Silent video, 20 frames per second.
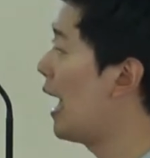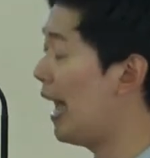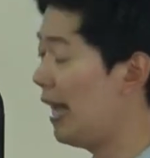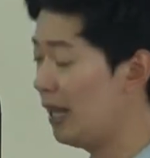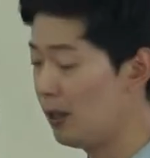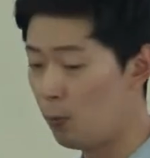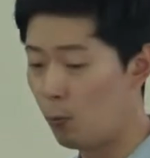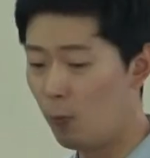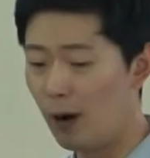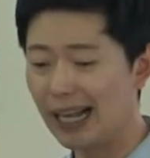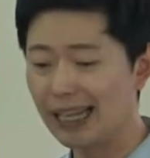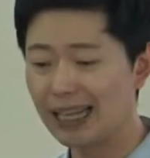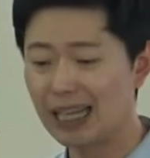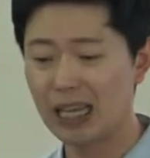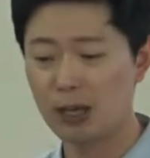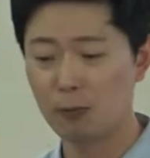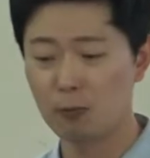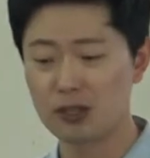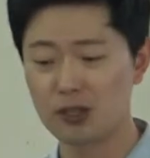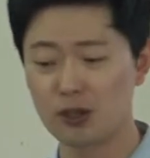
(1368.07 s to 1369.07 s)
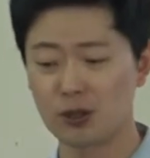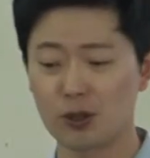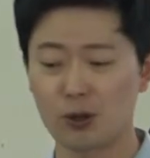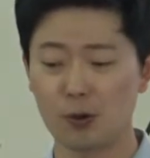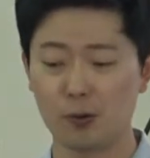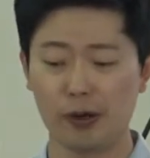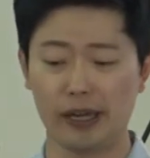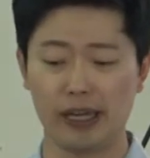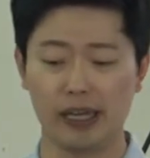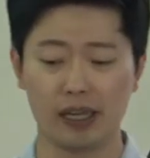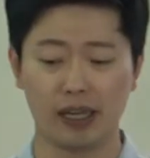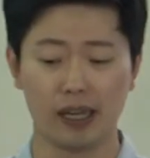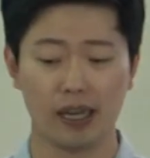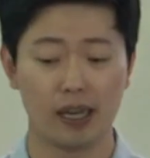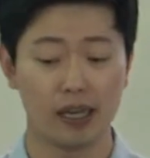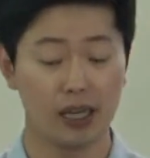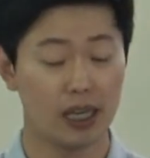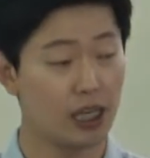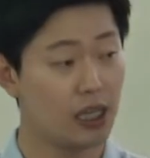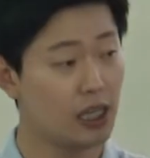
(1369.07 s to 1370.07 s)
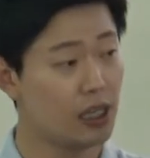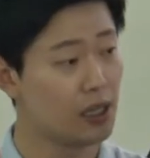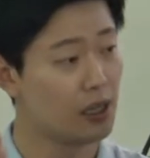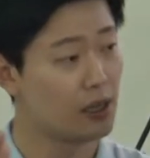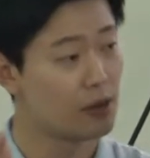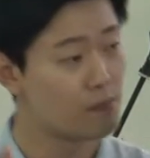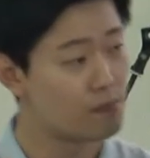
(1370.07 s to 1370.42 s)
and what he was doing, he